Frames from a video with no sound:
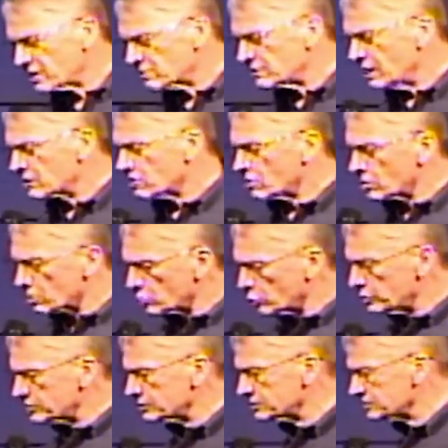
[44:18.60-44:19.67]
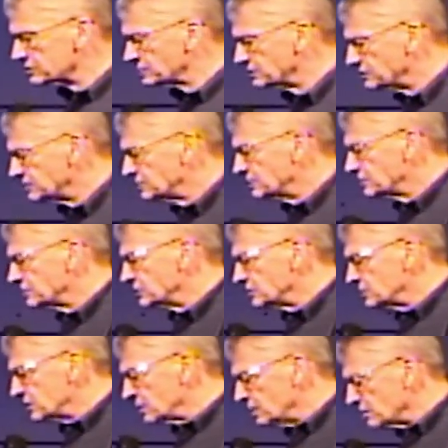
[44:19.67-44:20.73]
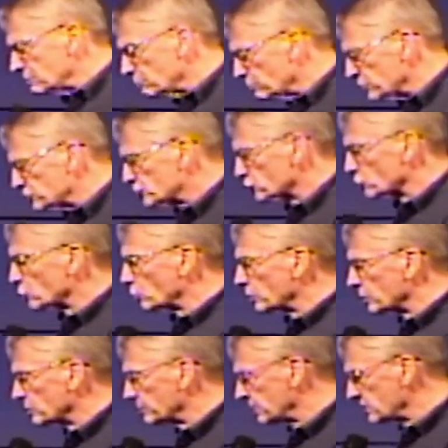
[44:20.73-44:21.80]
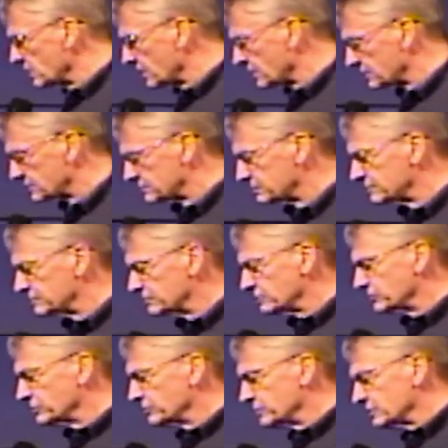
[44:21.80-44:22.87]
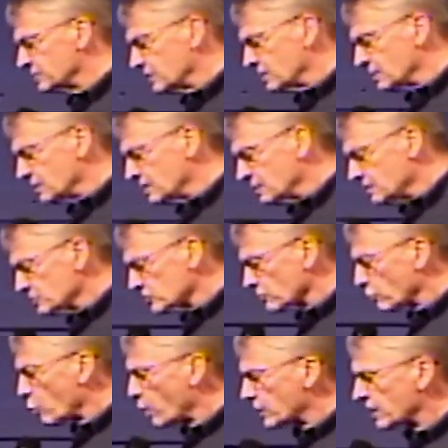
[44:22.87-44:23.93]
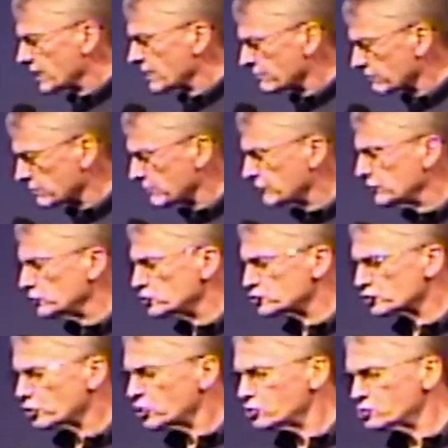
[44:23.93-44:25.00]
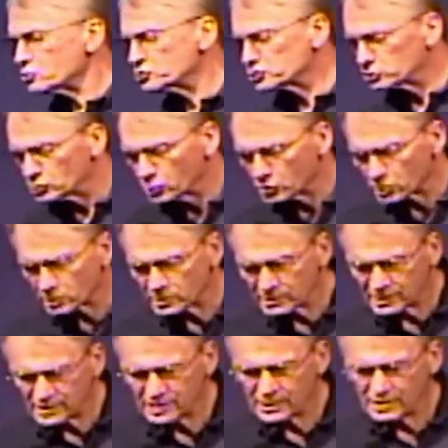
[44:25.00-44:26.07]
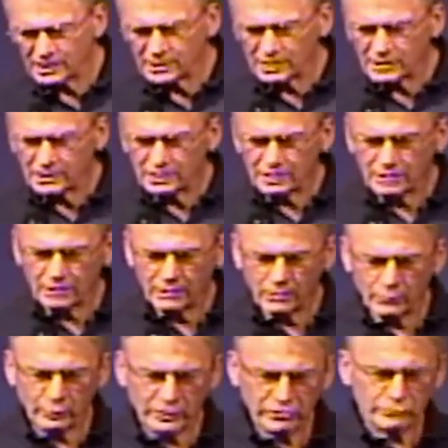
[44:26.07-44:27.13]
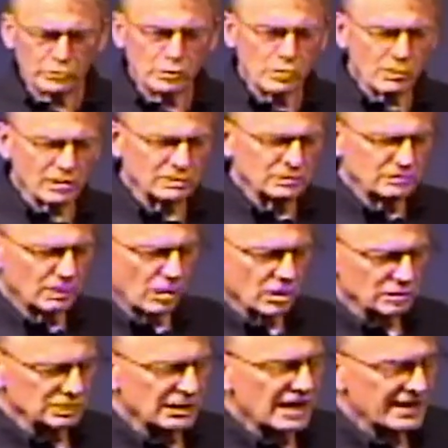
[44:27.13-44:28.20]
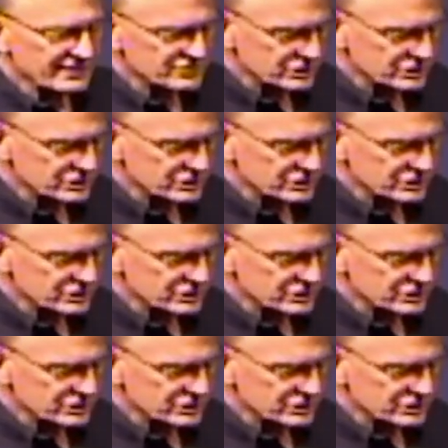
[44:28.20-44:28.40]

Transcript: not our will, but your will be done. So, whatever the future holds, Lord, we throw our, our lives